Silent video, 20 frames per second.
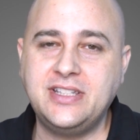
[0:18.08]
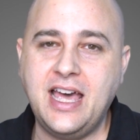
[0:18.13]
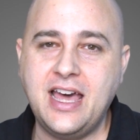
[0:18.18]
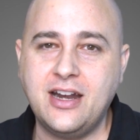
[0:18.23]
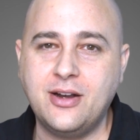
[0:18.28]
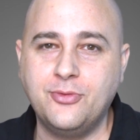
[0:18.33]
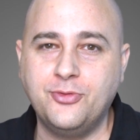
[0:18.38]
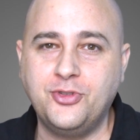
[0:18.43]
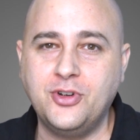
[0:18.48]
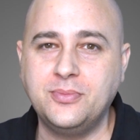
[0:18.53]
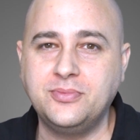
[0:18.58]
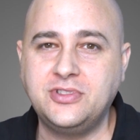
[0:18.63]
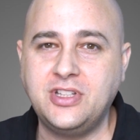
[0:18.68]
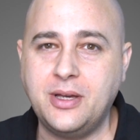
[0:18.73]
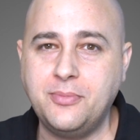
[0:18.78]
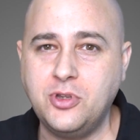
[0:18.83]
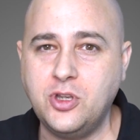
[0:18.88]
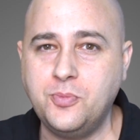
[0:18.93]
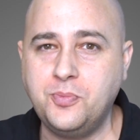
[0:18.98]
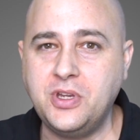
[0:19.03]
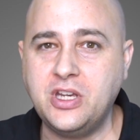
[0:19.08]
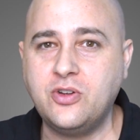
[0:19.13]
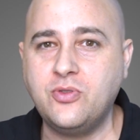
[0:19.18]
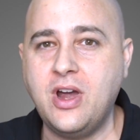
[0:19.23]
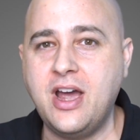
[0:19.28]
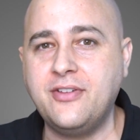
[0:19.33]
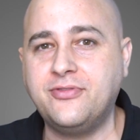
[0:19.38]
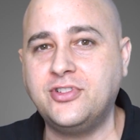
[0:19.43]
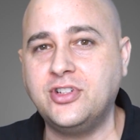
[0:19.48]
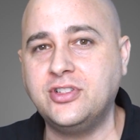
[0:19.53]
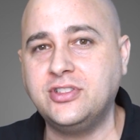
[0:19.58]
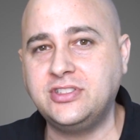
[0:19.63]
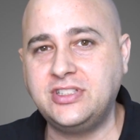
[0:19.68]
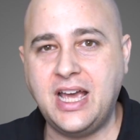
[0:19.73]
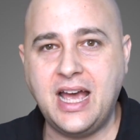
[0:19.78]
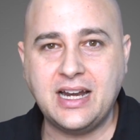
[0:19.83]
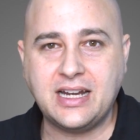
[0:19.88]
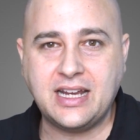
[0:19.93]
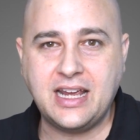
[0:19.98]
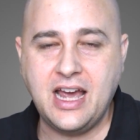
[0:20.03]
is Adam from W P crafter
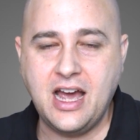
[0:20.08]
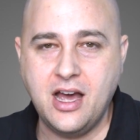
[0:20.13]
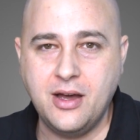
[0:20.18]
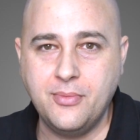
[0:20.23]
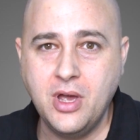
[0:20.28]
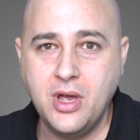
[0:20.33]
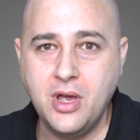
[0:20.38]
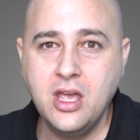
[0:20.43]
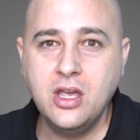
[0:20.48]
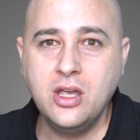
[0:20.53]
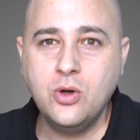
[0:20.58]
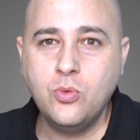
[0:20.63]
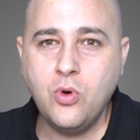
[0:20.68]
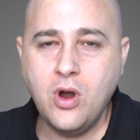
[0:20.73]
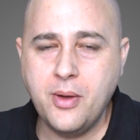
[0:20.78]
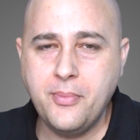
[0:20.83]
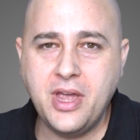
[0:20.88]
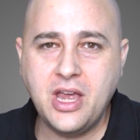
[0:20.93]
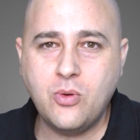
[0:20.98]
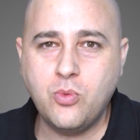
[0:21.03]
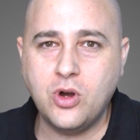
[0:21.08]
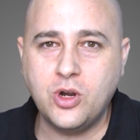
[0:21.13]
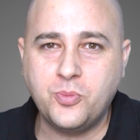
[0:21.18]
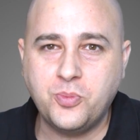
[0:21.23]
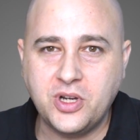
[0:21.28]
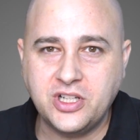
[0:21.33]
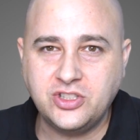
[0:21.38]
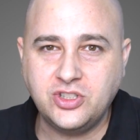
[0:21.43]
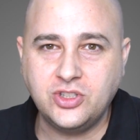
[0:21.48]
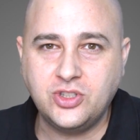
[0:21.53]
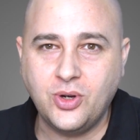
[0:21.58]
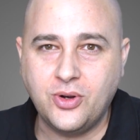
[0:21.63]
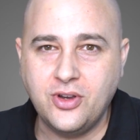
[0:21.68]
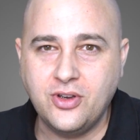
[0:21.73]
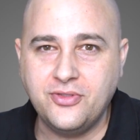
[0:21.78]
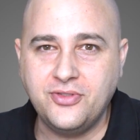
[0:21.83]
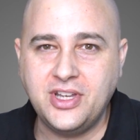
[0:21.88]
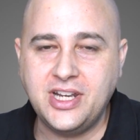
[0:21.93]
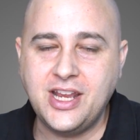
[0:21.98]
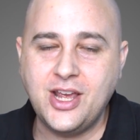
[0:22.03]
dot com, where I make WordPress
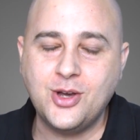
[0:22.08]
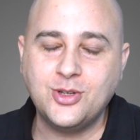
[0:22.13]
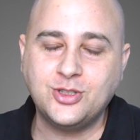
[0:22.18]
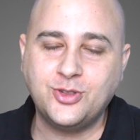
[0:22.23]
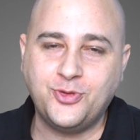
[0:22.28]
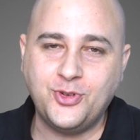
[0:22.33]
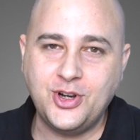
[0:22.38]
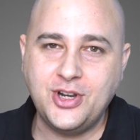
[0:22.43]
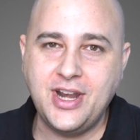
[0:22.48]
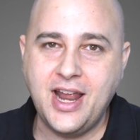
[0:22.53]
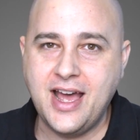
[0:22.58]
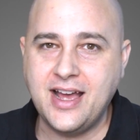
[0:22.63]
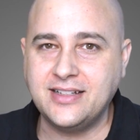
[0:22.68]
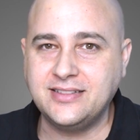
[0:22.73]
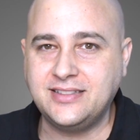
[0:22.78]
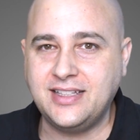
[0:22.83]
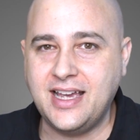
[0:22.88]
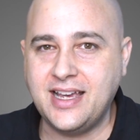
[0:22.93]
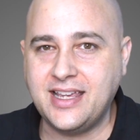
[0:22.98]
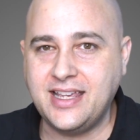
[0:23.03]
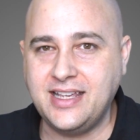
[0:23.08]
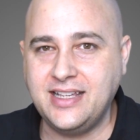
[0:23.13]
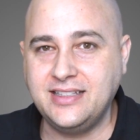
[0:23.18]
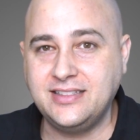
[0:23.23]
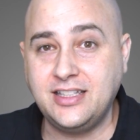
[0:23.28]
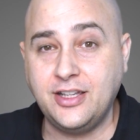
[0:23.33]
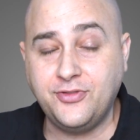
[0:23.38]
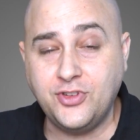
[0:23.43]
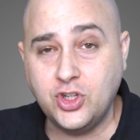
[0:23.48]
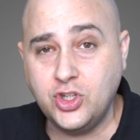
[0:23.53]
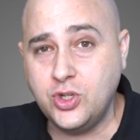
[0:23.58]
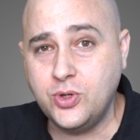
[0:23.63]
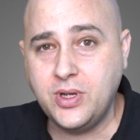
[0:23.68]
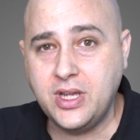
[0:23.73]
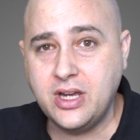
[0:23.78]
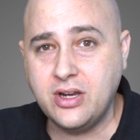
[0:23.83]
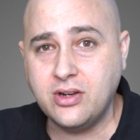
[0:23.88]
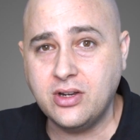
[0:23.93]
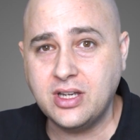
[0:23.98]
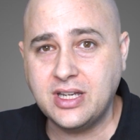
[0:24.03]
tutorial videos for non-techies. If you're new
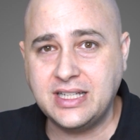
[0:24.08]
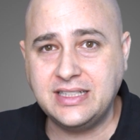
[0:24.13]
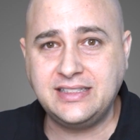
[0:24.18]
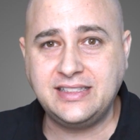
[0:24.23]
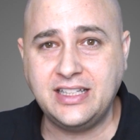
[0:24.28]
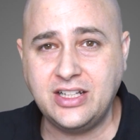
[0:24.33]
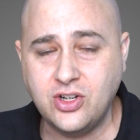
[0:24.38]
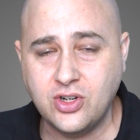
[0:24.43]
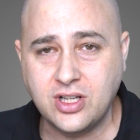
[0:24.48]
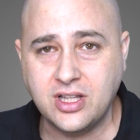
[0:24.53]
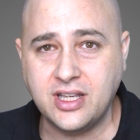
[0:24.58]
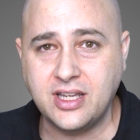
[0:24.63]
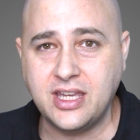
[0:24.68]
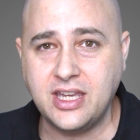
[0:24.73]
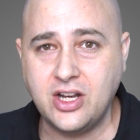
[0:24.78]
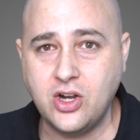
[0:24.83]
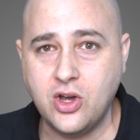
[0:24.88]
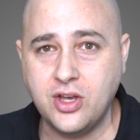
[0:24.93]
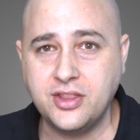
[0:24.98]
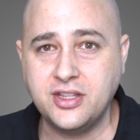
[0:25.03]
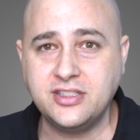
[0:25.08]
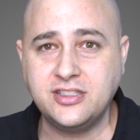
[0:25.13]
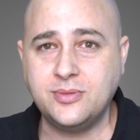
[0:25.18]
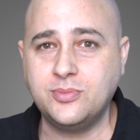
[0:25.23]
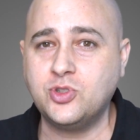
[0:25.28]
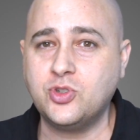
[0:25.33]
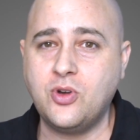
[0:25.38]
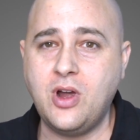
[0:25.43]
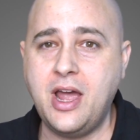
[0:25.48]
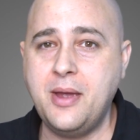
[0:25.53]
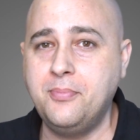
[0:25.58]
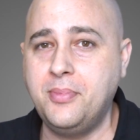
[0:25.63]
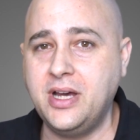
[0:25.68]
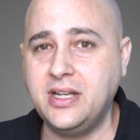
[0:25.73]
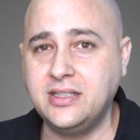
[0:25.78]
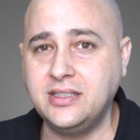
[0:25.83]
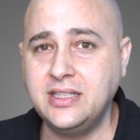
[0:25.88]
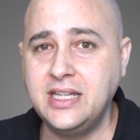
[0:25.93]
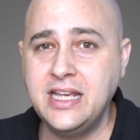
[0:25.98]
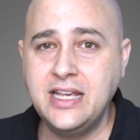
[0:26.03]
here, consider clicking on the subscribe
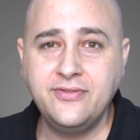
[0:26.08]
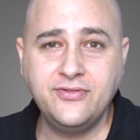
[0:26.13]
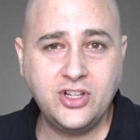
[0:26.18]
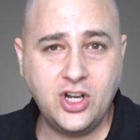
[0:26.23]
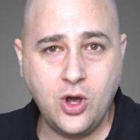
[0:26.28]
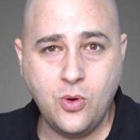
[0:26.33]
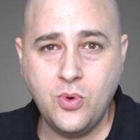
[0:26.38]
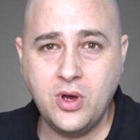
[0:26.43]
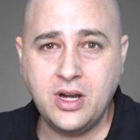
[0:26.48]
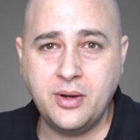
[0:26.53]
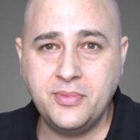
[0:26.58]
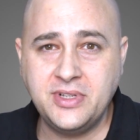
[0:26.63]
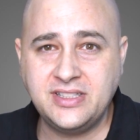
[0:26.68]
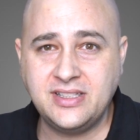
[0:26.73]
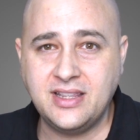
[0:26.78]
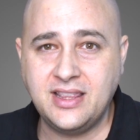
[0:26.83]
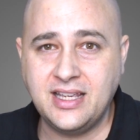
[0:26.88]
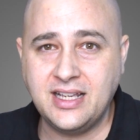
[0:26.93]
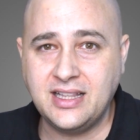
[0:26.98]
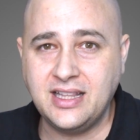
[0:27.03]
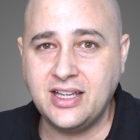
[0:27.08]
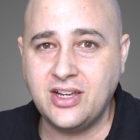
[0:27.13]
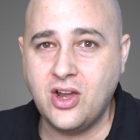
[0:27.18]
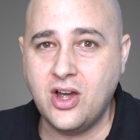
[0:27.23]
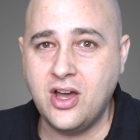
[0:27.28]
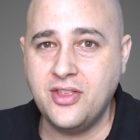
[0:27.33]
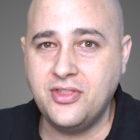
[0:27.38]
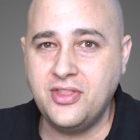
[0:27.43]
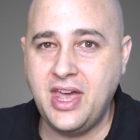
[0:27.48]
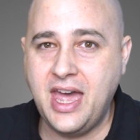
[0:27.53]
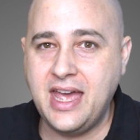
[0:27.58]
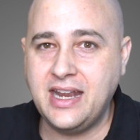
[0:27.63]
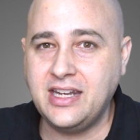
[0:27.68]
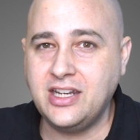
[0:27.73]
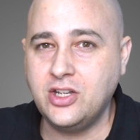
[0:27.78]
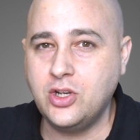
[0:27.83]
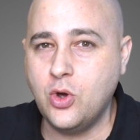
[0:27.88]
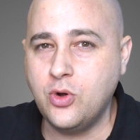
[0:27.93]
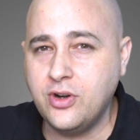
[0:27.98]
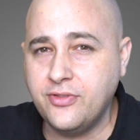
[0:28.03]
button. If you don't want to miss a thing, click on
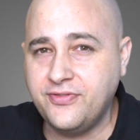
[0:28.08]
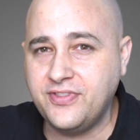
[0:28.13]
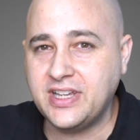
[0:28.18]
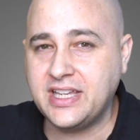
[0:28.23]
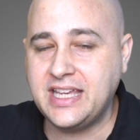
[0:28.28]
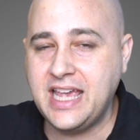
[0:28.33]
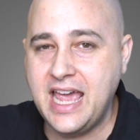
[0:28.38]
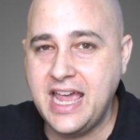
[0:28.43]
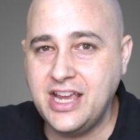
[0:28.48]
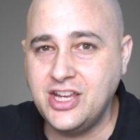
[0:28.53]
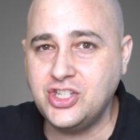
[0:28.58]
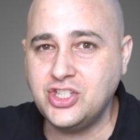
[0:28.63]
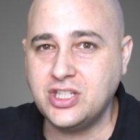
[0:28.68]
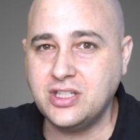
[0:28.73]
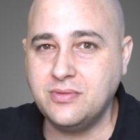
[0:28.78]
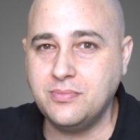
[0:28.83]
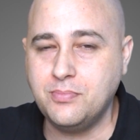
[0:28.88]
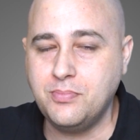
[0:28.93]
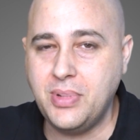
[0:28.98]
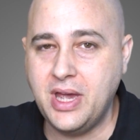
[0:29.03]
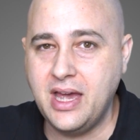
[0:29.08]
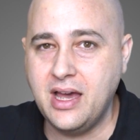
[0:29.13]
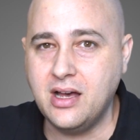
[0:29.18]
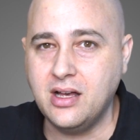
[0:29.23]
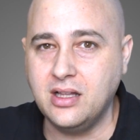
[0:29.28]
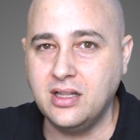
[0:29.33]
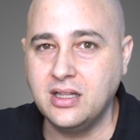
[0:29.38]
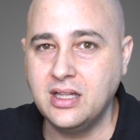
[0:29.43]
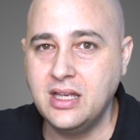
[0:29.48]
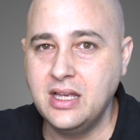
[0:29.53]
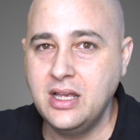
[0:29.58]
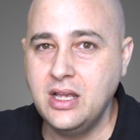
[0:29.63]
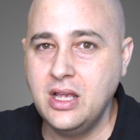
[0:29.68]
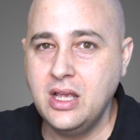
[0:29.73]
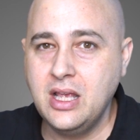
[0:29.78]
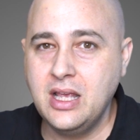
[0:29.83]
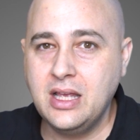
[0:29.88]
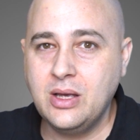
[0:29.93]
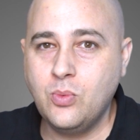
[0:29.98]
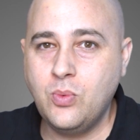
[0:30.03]
that notification bell.
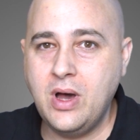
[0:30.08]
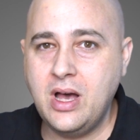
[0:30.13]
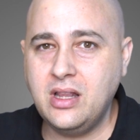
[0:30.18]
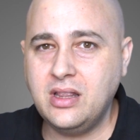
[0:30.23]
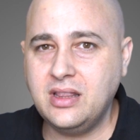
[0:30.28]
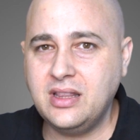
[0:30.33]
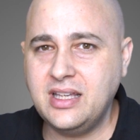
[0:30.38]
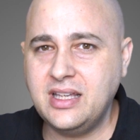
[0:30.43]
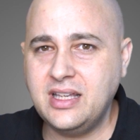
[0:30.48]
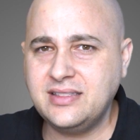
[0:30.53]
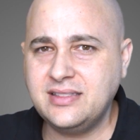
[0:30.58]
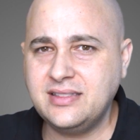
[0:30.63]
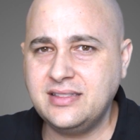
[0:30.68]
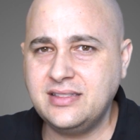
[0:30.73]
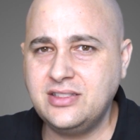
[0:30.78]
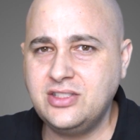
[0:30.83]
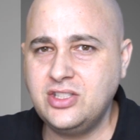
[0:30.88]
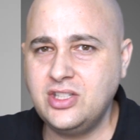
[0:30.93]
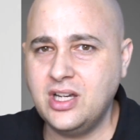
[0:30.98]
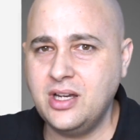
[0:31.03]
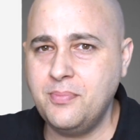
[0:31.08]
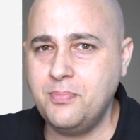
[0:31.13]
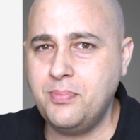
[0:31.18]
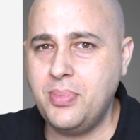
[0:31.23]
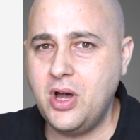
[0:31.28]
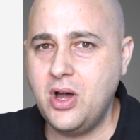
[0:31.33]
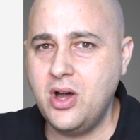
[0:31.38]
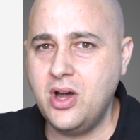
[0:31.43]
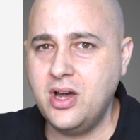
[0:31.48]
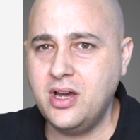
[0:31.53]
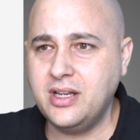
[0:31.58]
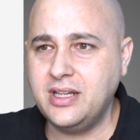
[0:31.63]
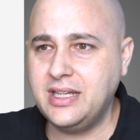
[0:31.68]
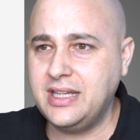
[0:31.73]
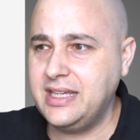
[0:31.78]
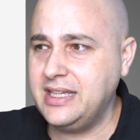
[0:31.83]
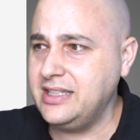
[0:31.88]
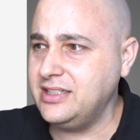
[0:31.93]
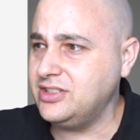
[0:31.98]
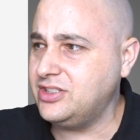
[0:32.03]
Well, let's jump on
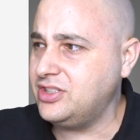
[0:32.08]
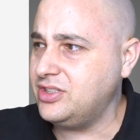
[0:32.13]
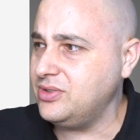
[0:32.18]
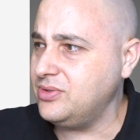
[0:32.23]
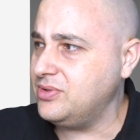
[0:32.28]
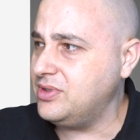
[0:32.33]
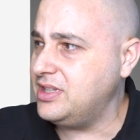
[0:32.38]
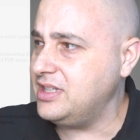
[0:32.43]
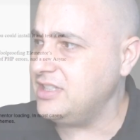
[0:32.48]
into